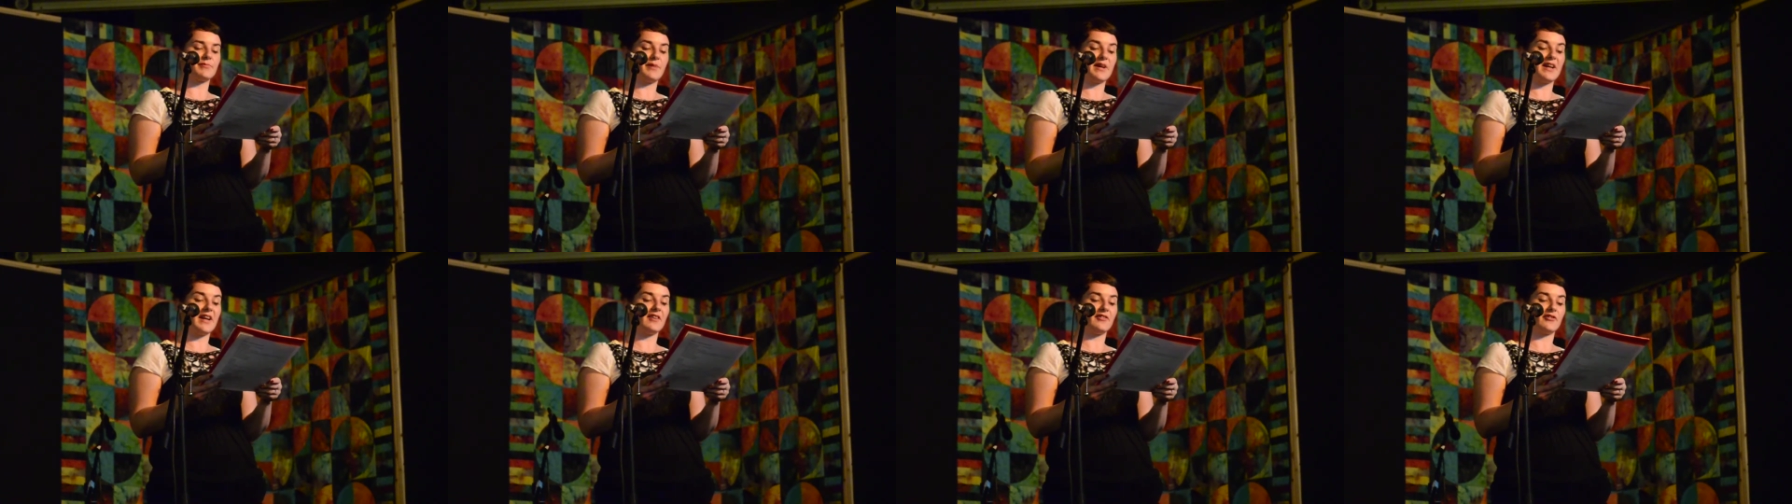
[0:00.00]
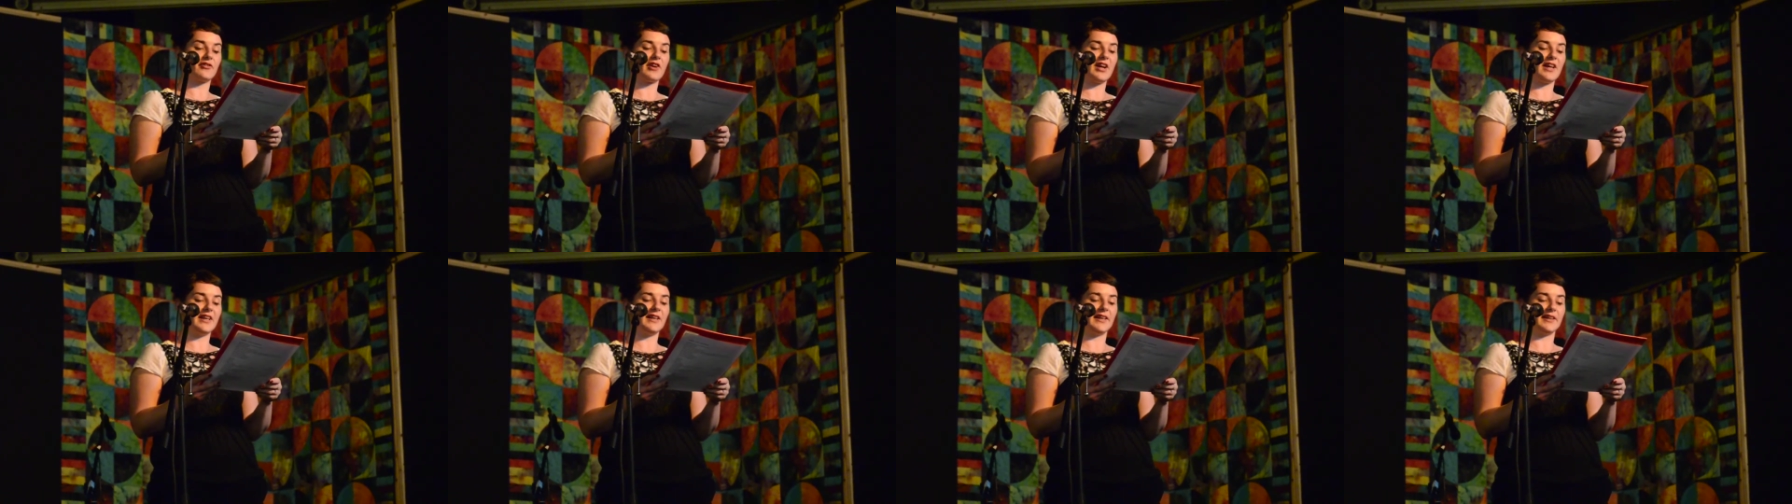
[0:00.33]

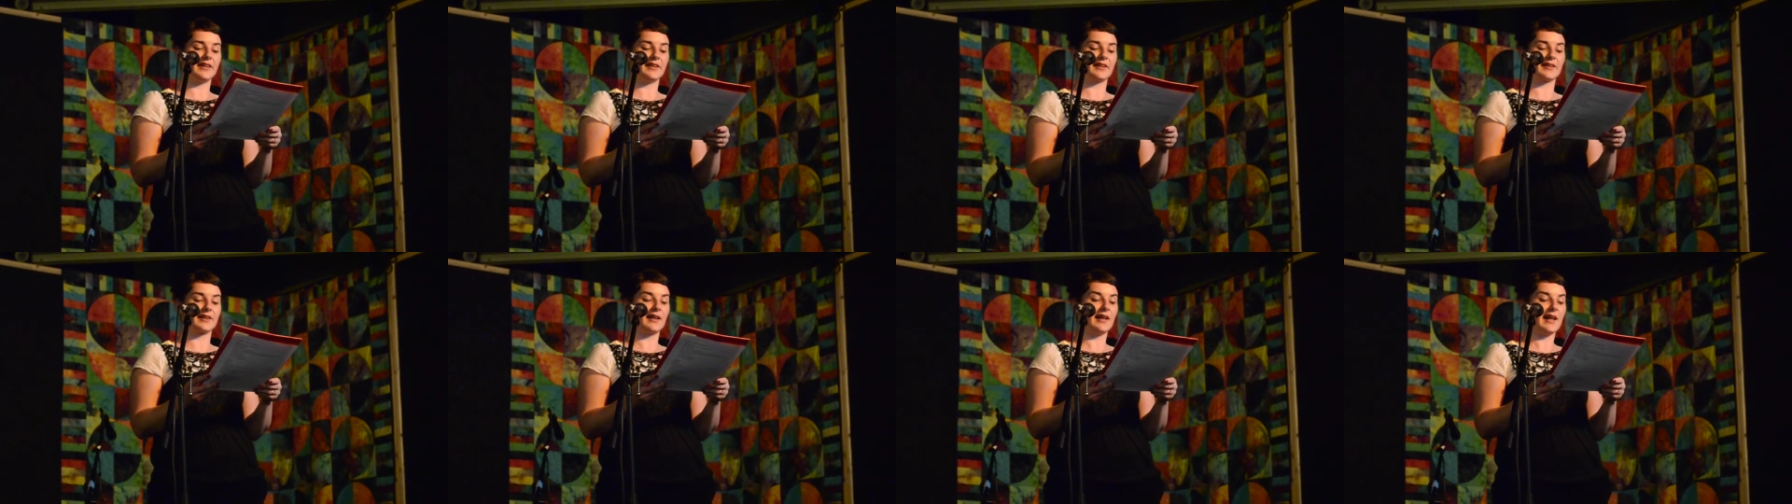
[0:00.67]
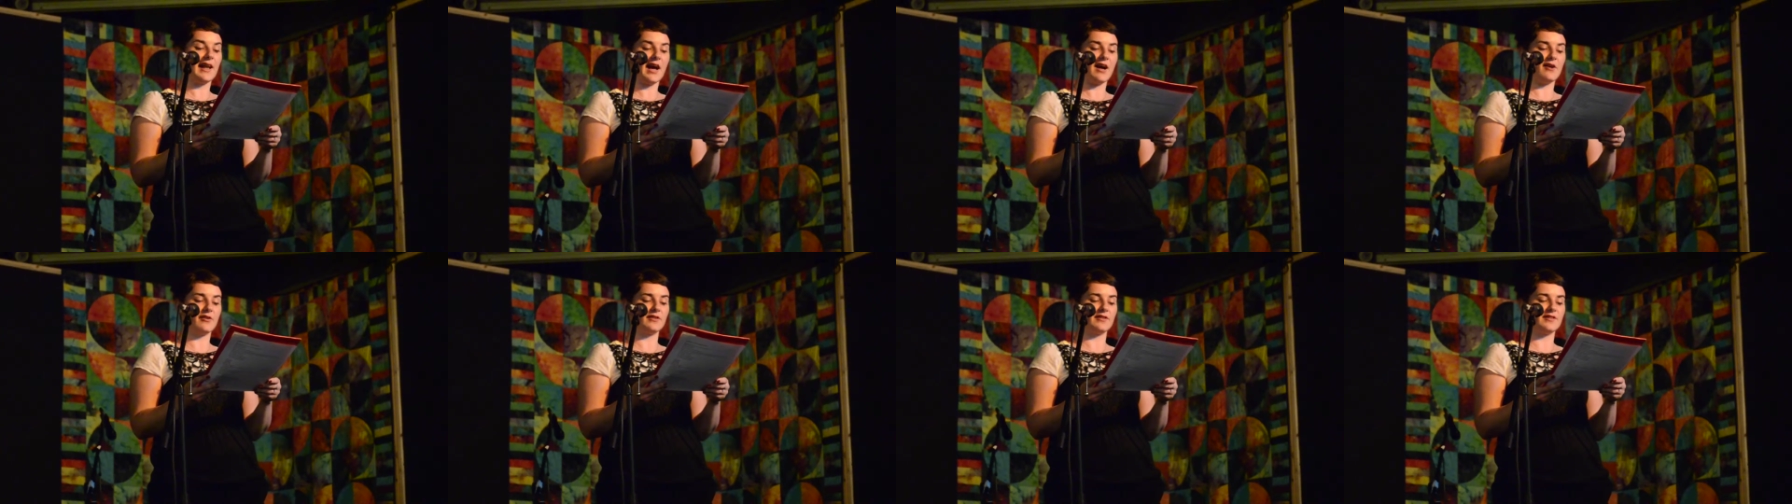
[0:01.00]
penetrating the
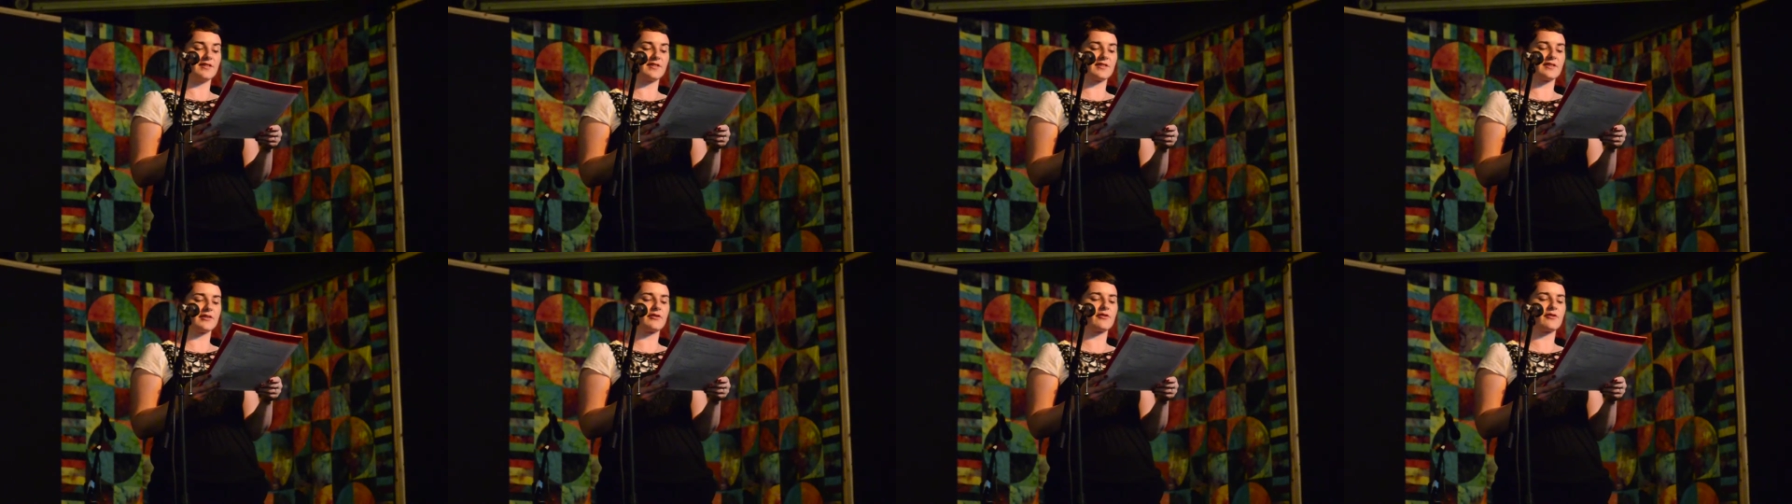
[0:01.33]
clouds,